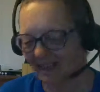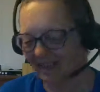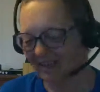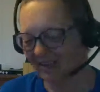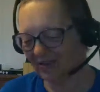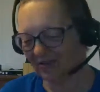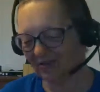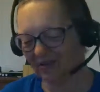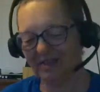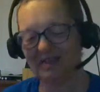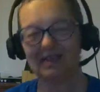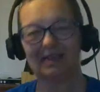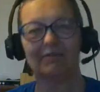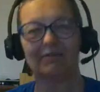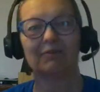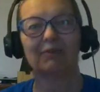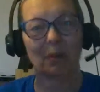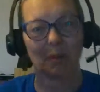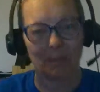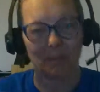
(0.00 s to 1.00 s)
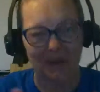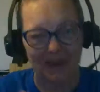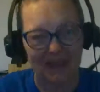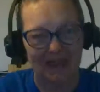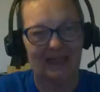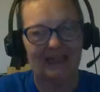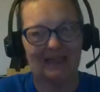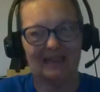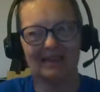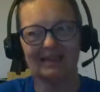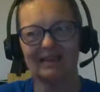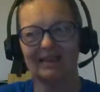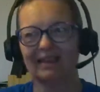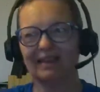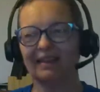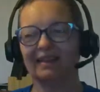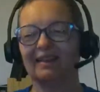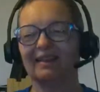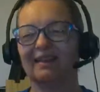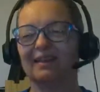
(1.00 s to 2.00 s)
and trust him for peace
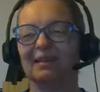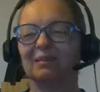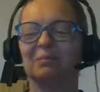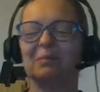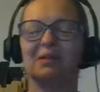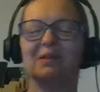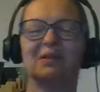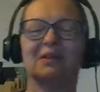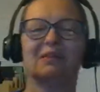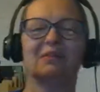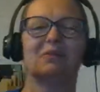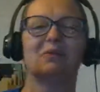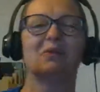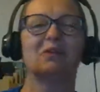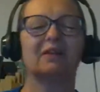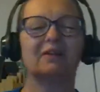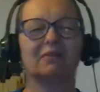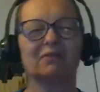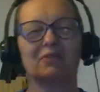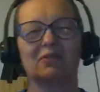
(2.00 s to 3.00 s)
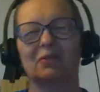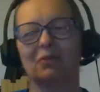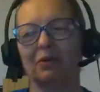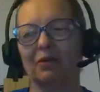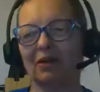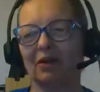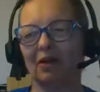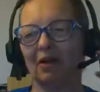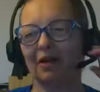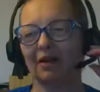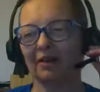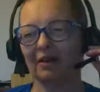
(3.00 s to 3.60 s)
in the middle of whatever's going on.